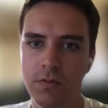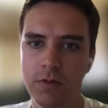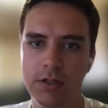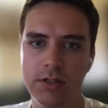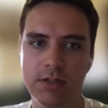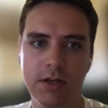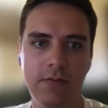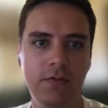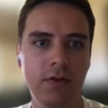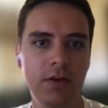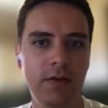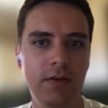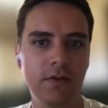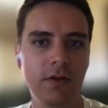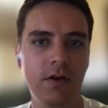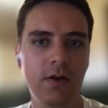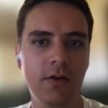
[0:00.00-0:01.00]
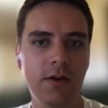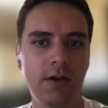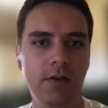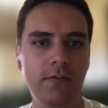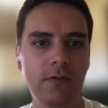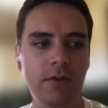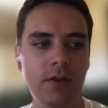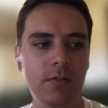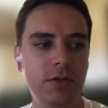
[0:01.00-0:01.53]
we just have to give the go
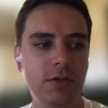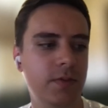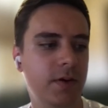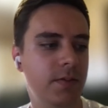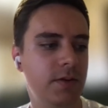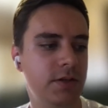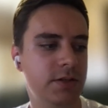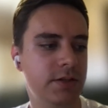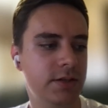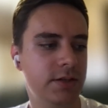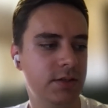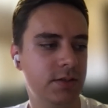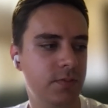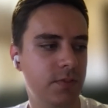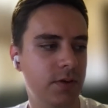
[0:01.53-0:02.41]
ahead for them to publish it.